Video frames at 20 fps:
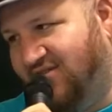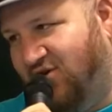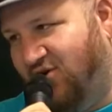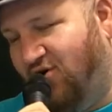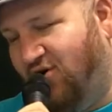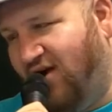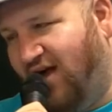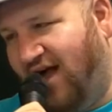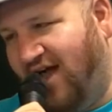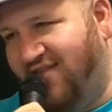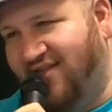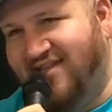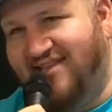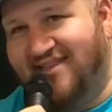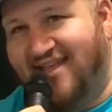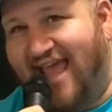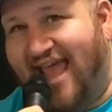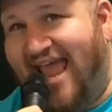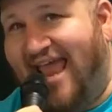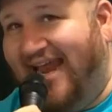So I think
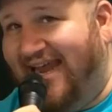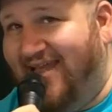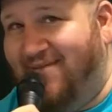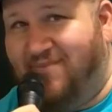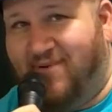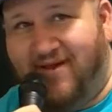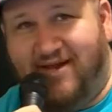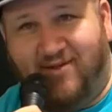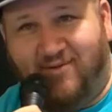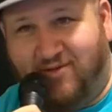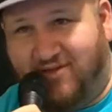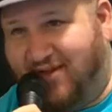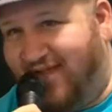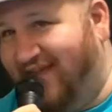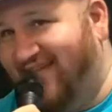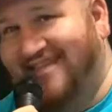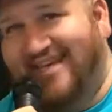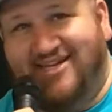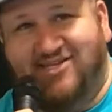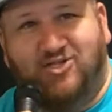anybody would
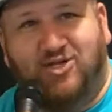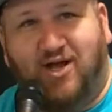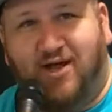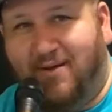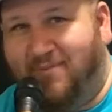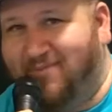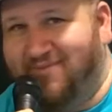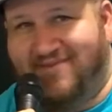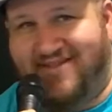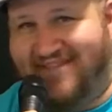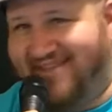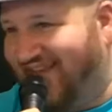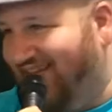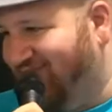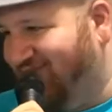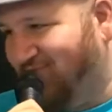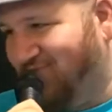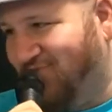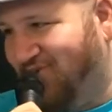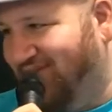like that job. Like
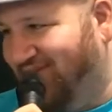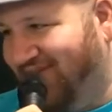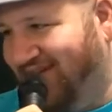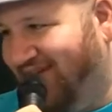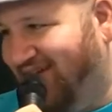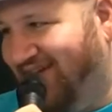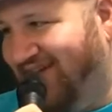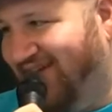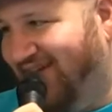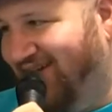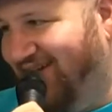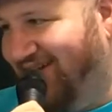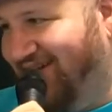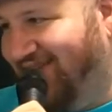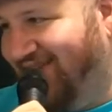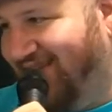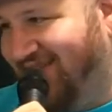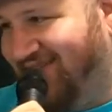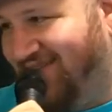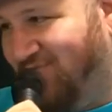that's a really
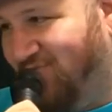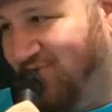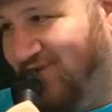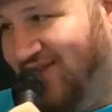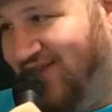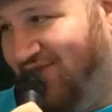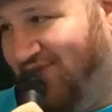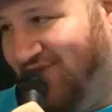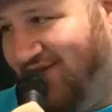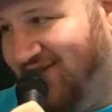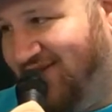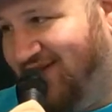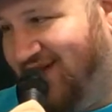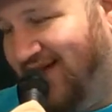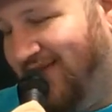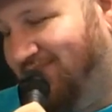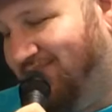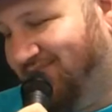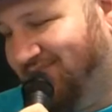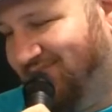fun
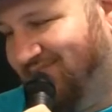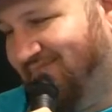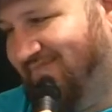time.